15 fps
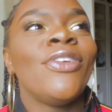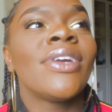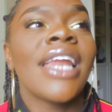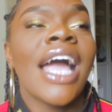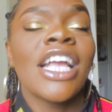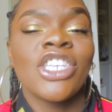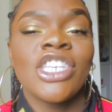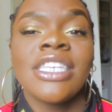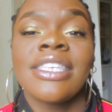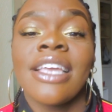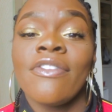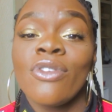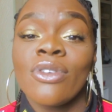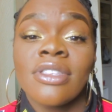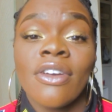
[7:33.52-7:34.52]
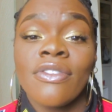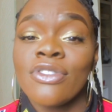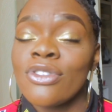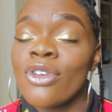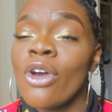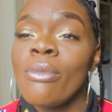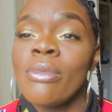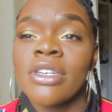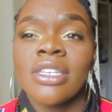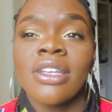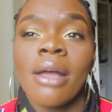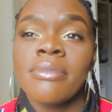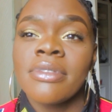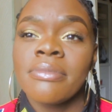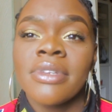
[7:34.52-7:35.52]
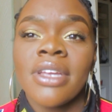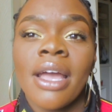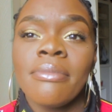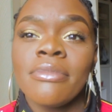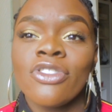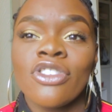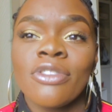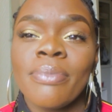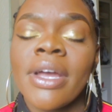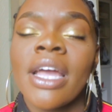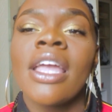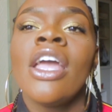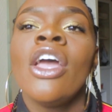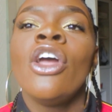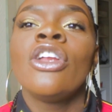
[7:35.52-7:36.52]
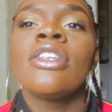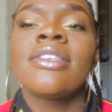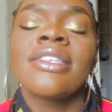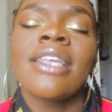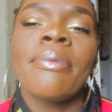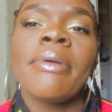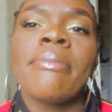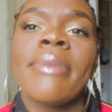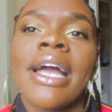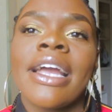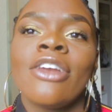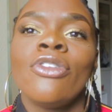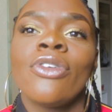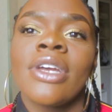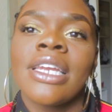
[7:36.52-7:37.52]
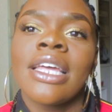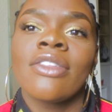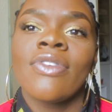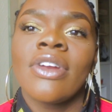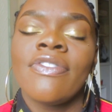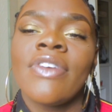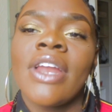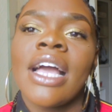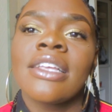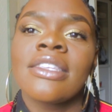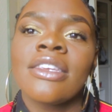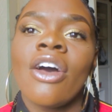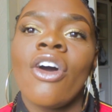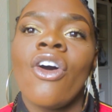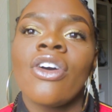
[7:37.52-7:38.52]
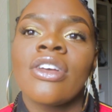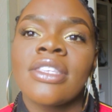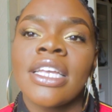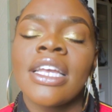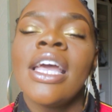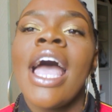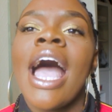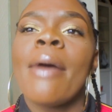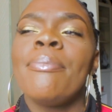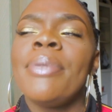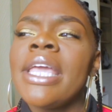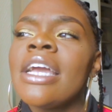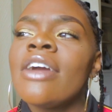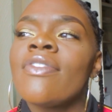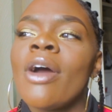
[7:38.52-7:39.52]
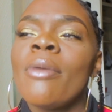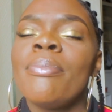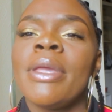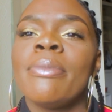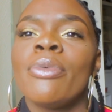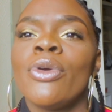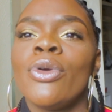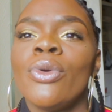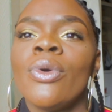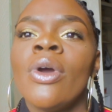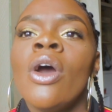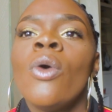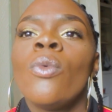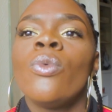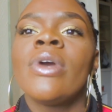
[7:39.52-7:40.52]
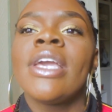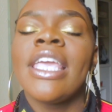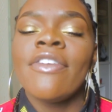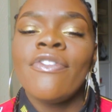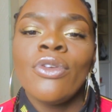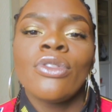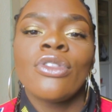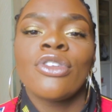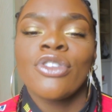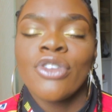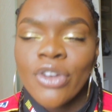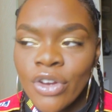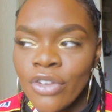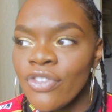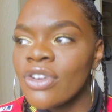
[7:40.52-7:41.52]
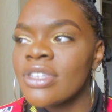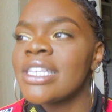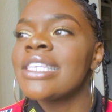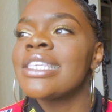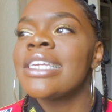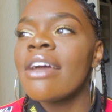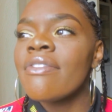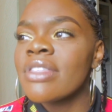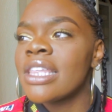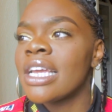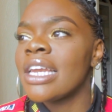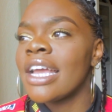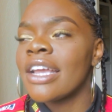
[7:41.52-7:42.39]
You can actually save yourself so much time sometimes just by stepping back and looking at the red flags and asking and being around people who will give you the truth. Because that's another thing.